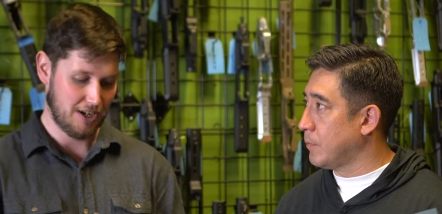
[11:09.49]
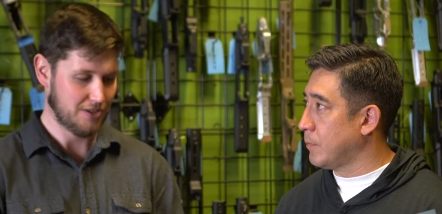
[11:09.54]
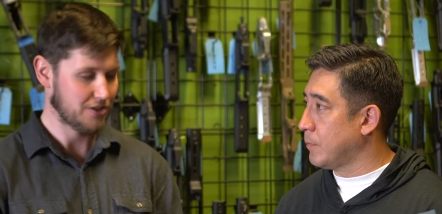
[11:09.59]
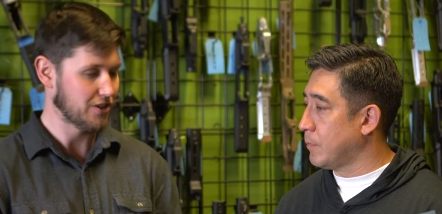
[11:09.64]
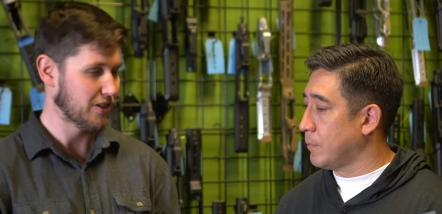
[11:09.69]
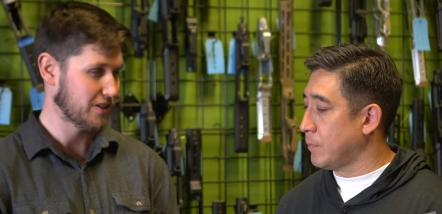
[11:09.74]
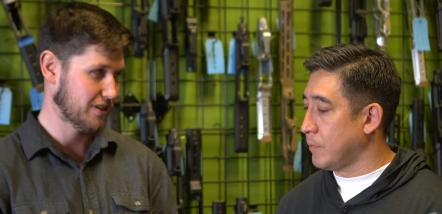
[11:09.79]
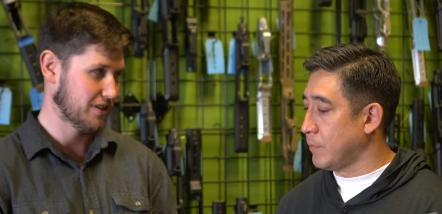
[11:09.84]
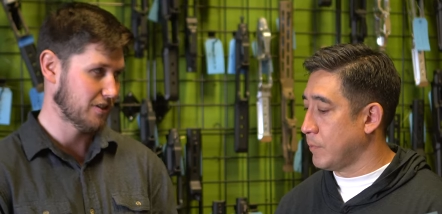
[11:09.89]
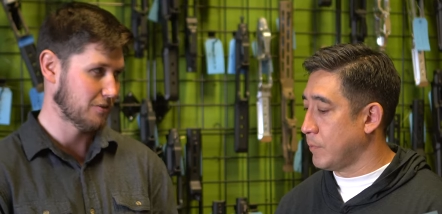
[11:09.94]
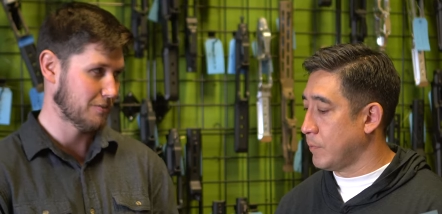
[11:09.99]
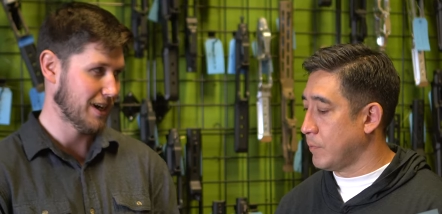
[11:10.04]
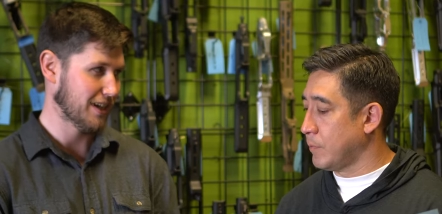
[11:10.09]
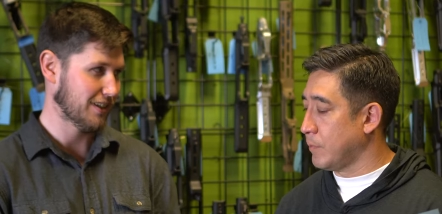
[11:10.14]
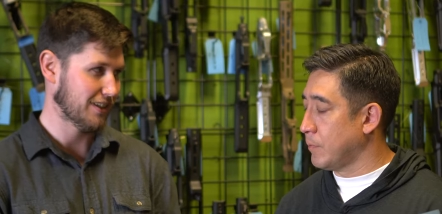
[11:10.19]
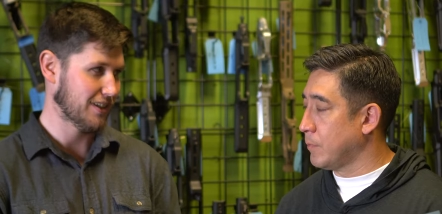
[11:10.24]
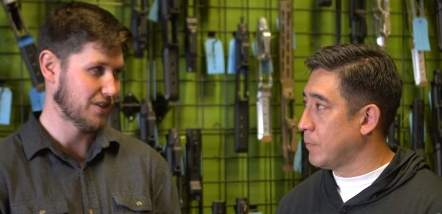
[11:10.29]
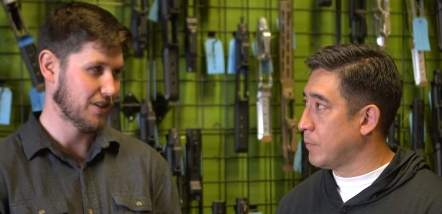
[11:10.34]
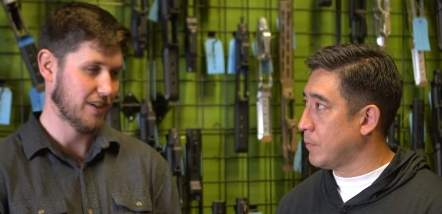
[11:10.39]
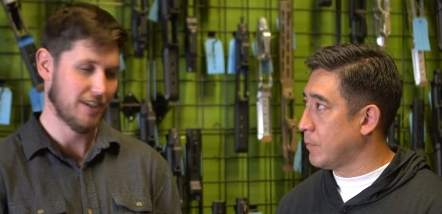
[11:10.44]
Speaker 1: adjusting your
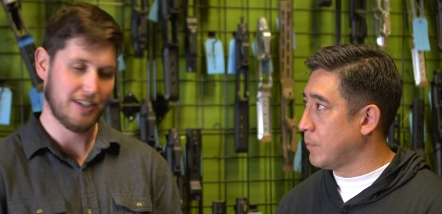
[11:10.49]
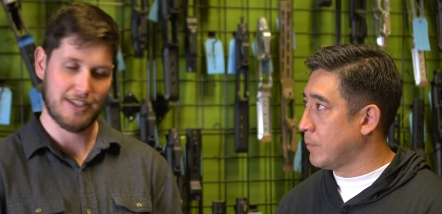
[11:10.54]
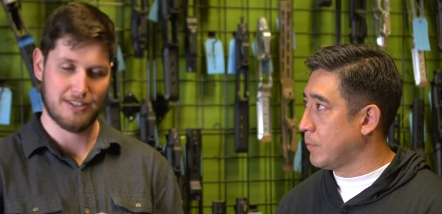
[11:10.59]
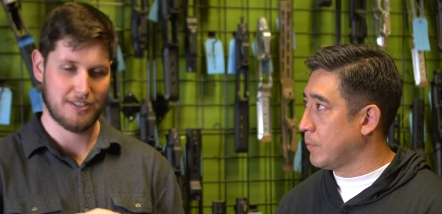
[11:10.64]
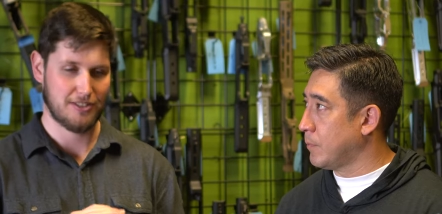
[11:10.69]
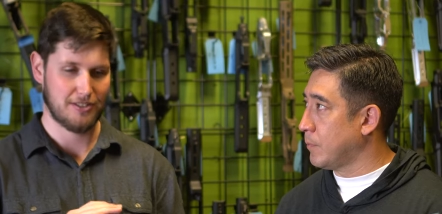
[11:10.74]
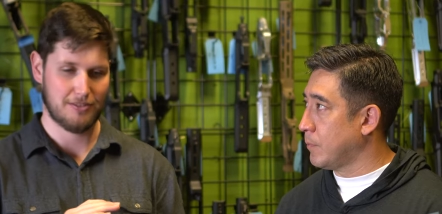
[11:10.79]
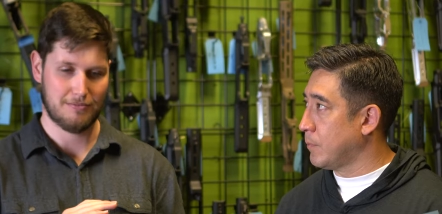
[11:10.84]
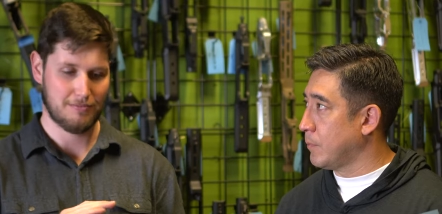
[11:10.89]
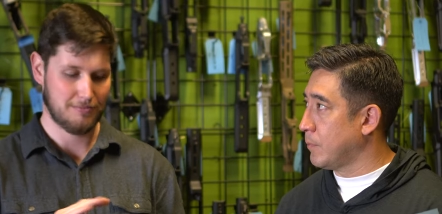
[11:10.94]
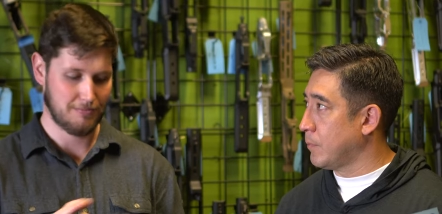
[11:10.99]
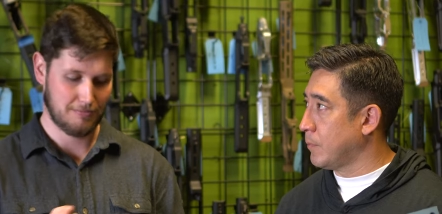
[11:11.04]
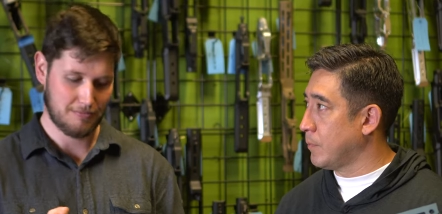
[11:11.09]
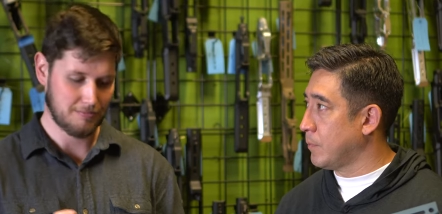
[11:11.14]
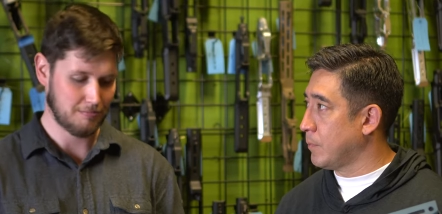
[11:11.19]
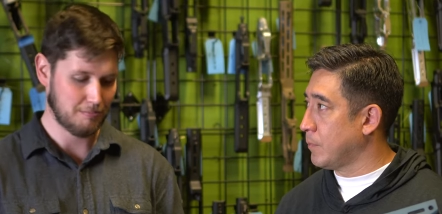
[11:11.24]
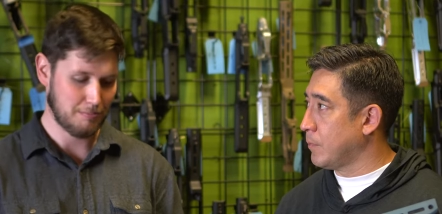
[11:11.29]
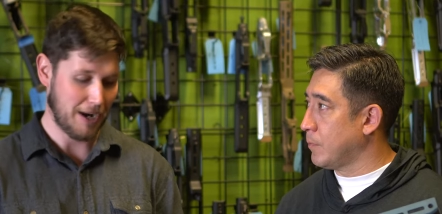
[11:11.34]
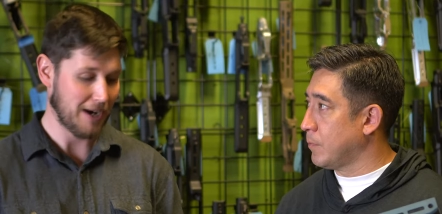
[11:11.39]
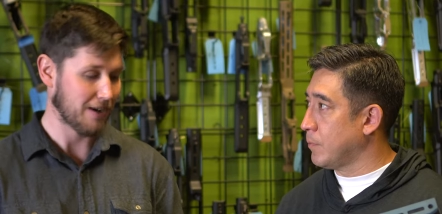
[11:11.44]
mag latch height is
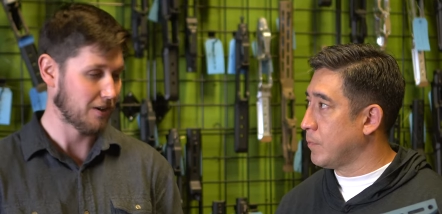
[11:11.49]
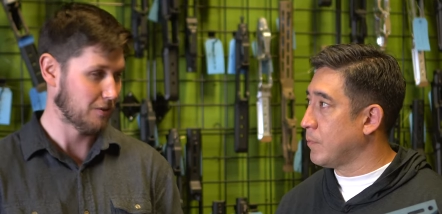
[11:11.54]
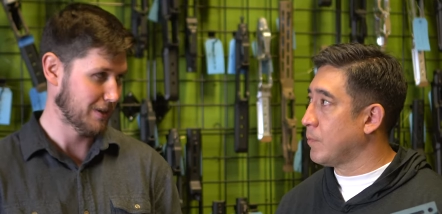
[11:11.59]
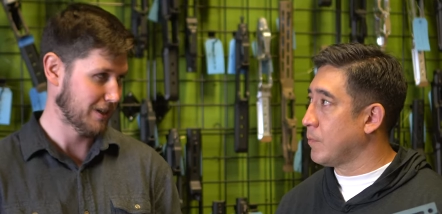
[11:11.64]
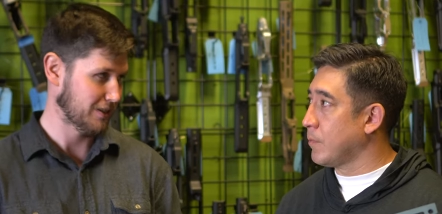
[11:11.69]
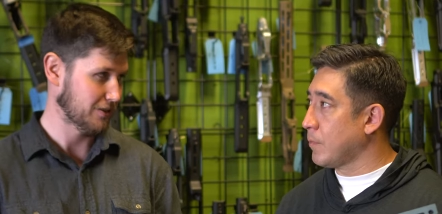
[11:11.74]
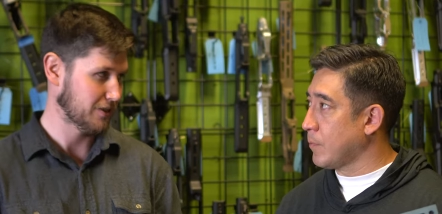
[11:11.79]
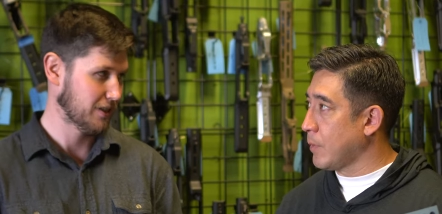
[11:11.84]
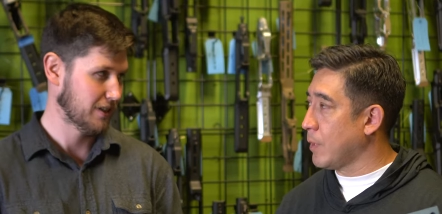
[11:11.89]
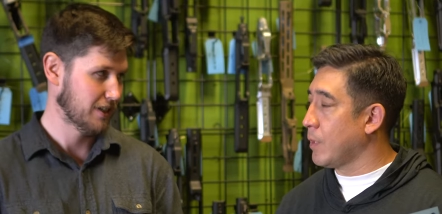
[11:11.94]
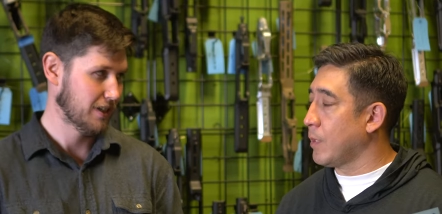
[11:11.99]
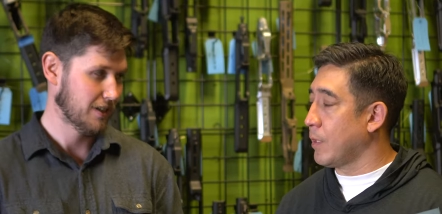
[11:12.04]
paramount.